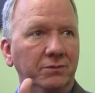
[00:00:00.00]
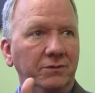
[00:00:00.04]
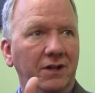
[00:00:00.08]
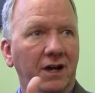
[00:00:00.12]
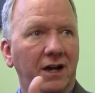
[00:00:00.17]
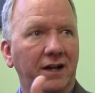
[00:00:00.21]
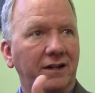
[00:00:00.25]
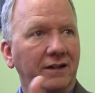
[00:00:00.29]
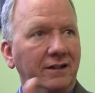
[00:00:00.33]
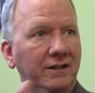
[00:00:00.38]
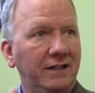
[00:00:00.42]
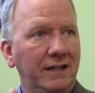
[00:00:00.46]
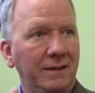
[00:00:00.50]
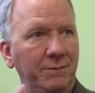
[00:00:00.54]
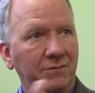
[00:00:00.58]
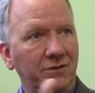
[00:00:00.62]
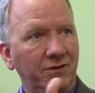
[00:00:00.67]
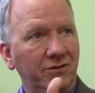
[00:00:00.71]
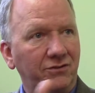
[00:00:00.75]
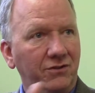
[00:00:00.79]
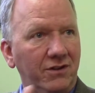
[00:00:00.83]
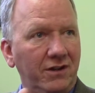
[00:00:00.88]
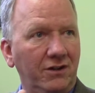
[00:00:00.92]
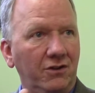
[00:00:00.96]
kind of keep
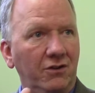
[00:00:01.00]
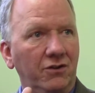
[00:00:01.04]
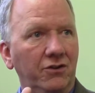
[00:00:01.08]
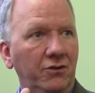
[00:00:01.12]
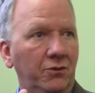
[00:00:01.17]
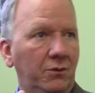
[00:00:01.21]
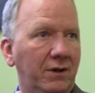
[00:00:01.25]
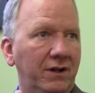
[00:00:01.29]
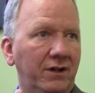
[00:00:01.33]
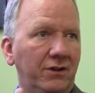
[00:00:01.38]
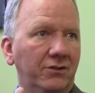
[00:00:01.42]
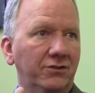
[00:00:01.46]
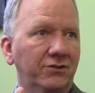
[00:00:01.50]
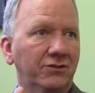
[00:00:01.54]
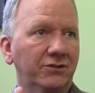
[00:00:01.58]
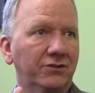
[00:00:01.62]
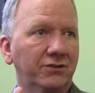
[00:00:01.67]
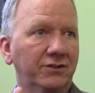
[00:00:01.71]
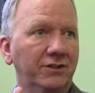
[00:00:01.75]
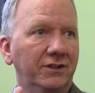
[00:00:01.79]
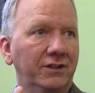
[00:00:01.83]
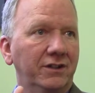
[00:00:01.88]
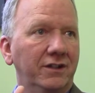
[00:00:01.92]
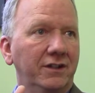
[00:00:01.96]
this thing on the rails?
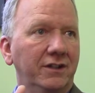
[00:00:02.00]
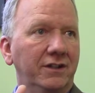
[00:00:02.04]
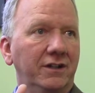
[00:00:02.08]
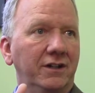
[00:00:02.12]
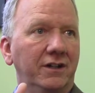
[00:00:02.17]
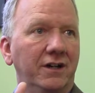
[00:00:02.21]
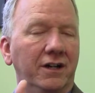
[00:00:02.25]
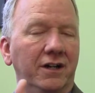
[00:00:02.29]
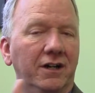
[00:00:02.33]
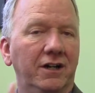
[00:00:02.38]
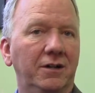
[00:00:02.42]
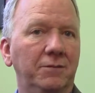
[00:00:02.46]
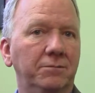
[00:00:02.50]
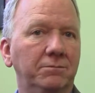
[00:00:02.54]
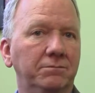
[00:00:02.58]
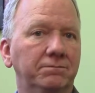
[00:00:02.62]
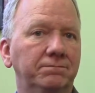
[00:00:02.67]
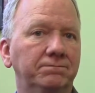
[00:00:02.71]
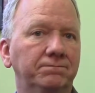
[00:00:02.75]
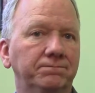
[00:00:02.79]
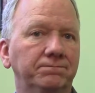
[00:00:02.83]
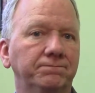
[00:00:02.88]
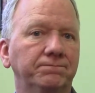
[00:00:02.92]
I